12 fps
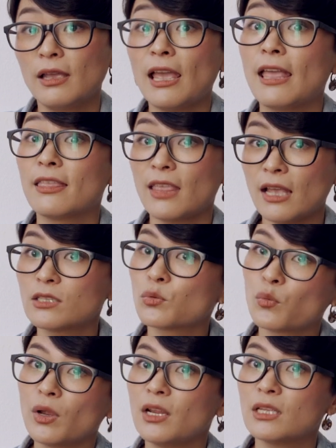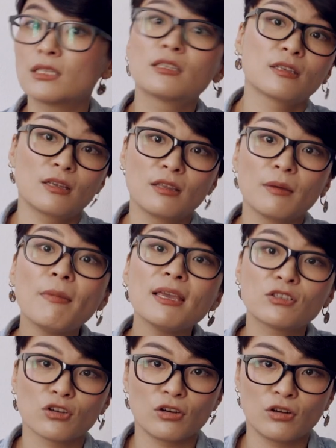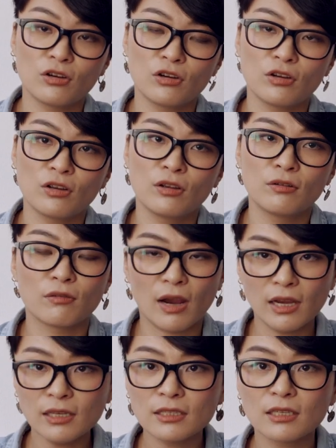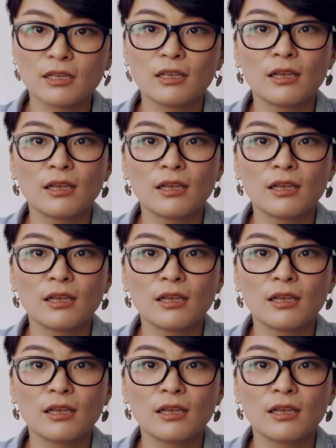And that's when it's the major, right?